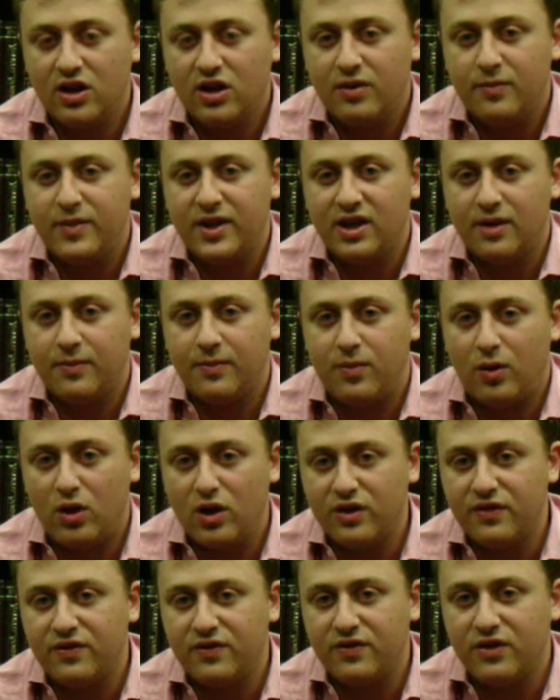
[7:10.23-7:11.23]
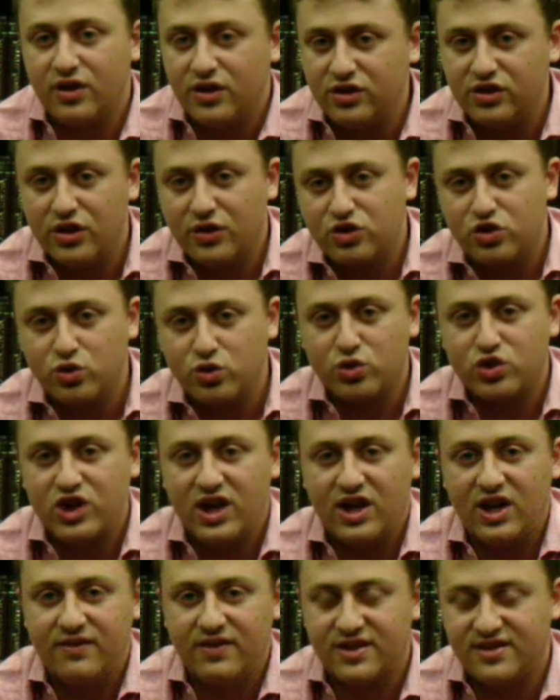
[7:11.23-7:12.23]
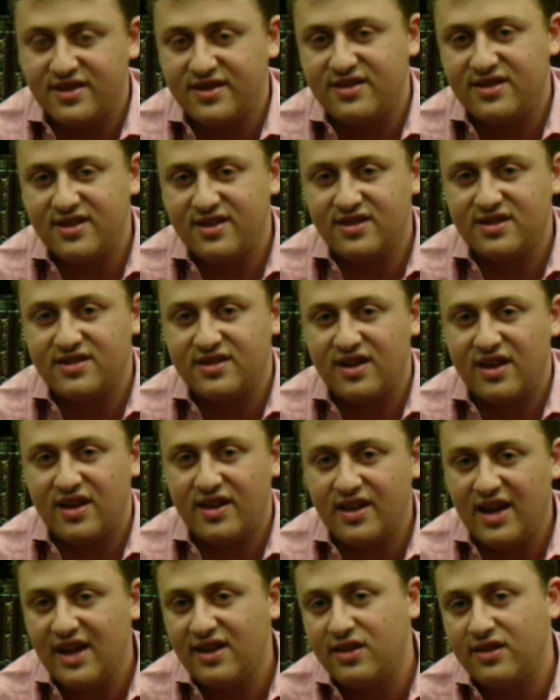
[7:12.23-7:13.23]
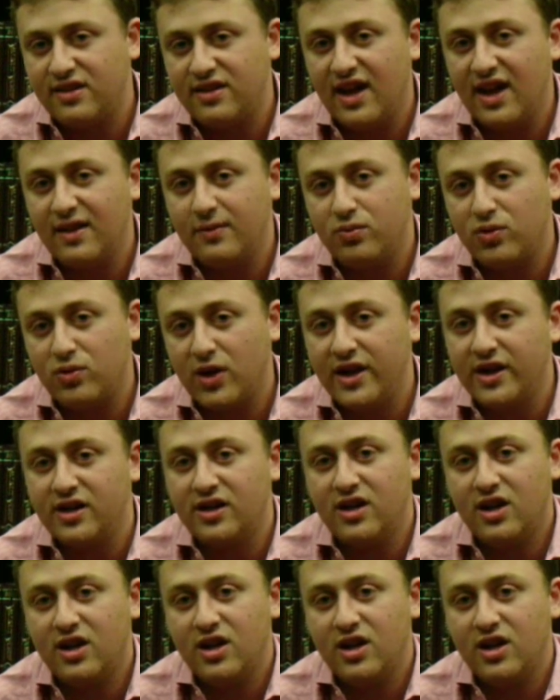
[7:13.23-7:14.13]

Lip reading: being a part of the Jewish chain of existence, and that prayer.